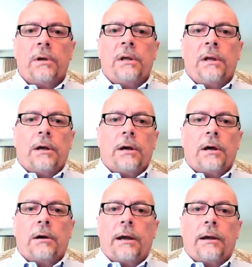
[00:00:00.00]

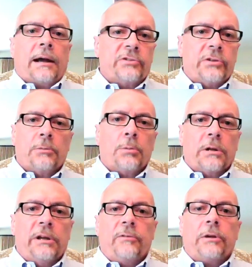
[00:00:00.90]
Uh, I, I, still
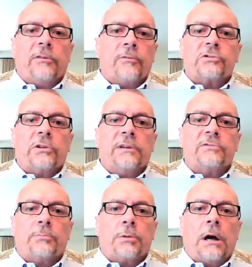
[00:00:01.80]
believe in diversity
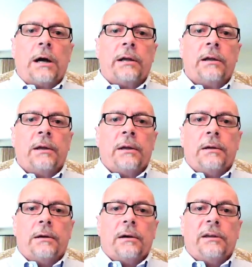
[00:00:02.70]
of supply,
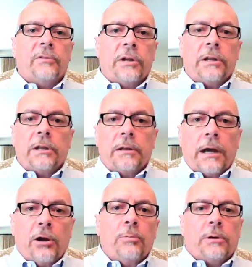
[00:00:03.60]
uh, even in the
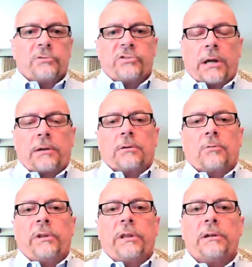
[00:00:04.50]
niobium sector.
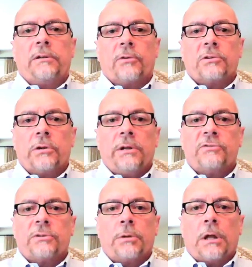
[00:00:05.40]
We think diversity of
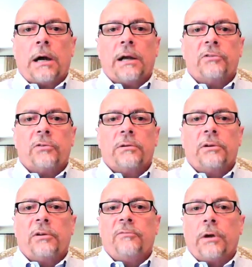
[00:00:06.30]
supply is a, is
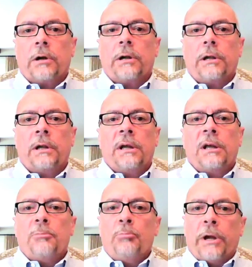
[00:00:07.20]
a very
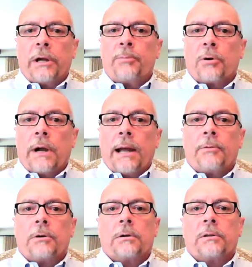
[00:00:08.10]
big
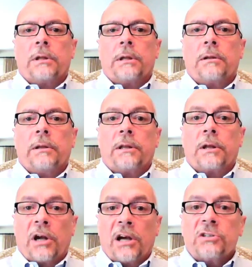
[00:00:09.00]
parameter that, that the
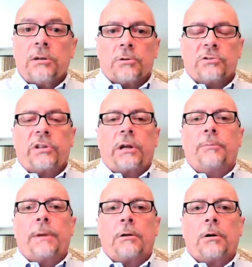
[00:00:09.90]
customers think
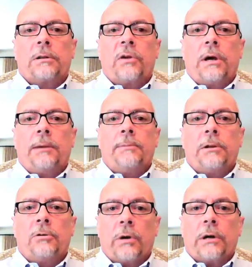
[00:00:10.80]
about all the time. And in
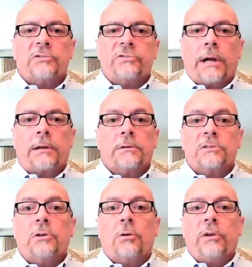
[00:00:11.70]
the rare sector, it's
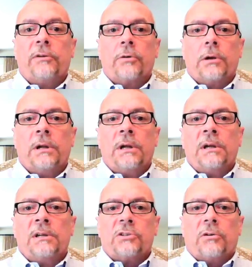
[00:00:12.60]
no different.
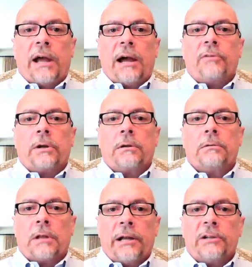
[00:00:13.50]
So having
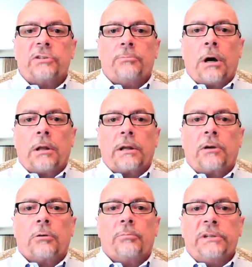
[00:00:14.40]
Lynas and
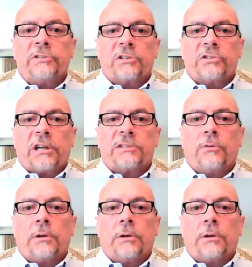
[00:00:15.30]
Molycorp be successful, I